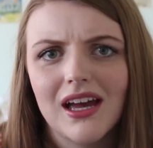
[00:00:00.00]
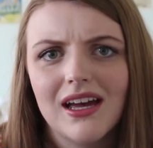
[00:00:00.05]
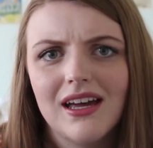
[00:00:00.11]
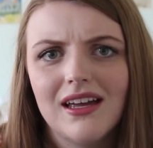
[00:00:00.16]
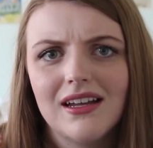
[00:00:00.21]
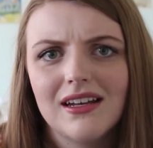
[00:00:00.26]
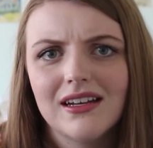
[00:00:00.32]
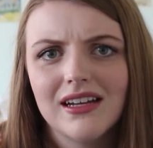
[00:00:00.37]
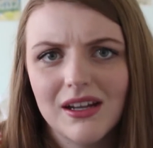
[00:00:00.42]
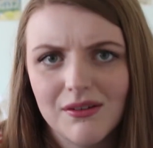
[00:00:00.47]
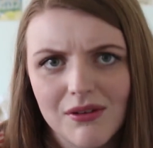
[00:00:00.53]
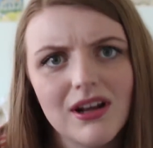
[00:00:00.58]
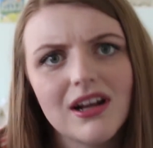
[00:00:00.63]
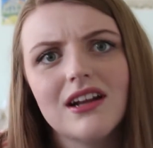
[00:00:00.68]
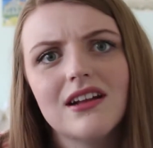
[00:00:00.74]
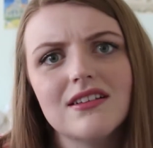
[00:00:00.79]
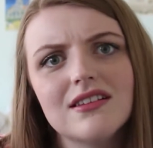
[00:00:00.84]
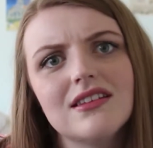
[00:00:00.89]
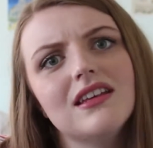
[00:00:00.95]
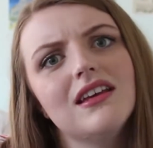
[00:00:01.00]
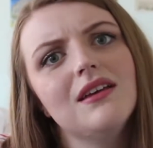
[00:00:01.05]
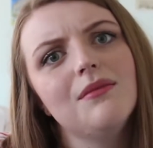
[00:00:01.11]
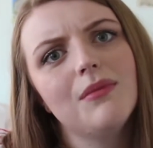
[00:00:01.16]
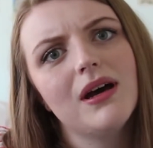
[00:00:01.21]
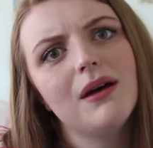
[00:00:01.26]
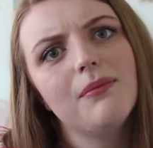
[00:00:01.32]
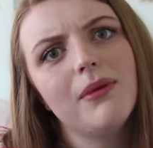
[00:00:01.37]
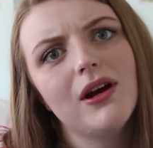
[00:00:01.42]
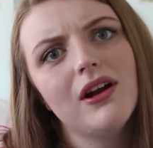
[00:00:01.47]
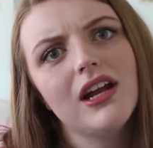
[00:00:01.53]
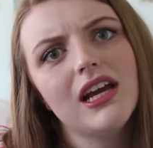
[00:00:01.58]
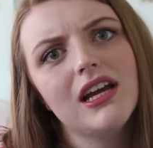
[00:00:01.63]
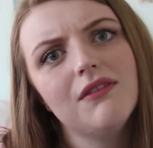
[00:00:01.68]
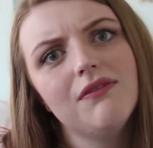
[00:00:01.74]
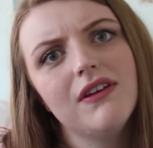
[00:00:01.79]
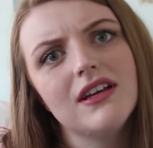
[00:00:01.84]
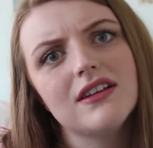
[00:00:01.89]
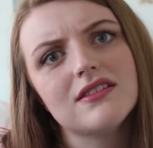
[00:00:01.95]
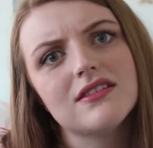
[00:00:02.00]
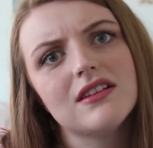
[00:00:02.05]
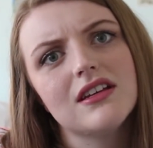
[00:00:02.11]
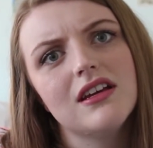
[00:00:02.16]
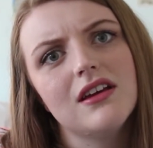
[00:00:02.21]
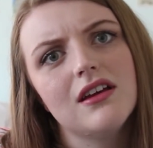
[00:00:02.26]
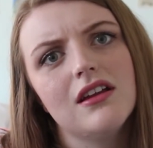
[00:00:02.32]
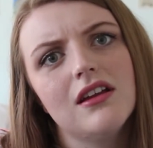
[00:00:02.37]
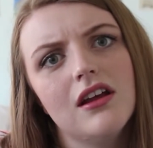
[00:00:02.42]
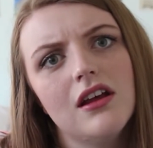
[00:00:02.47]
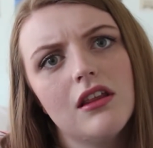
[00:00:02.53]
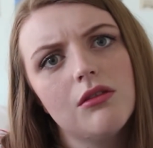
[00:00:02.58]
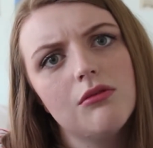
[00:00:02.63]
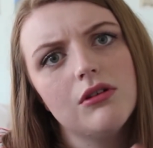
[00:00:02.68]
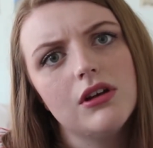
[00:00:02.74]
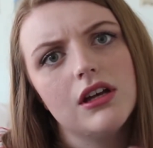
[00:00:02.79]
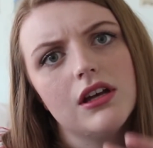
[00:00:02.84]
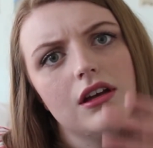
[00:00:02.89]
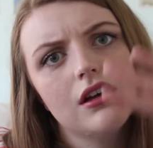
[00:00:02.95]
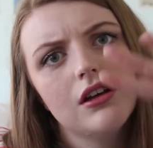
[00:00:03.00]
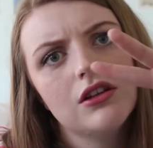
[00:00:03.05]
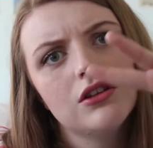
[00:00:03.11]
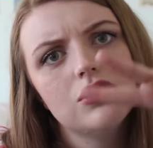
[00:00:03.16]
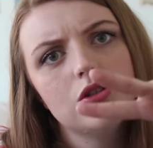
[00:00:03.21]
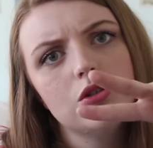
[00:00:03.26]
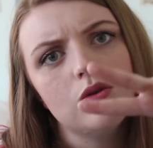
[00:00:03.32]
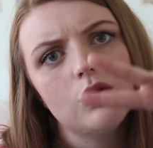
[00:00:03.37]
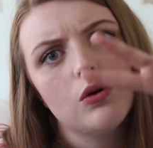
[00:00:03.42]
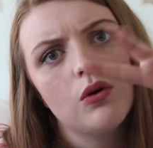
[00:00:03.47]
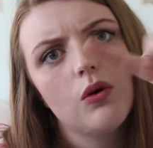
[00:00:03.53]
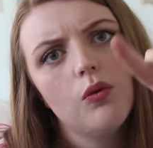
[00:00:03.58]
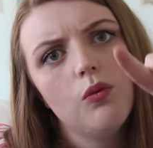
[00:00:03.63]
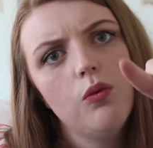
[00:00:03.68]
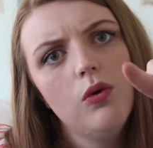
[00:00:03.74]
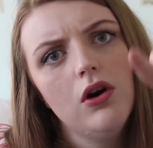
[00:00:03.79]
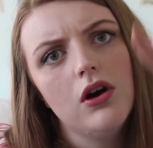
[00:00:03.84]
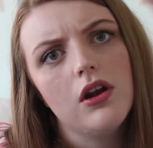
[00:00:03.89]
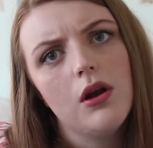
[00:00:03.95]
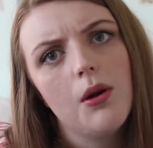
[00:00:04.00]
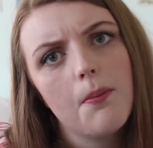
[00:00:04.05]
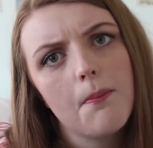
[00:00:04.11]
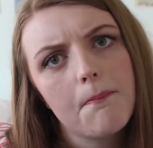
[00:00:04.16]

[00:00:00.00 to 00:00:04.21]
and get ready to see my bare naked face in 3, 2, 1.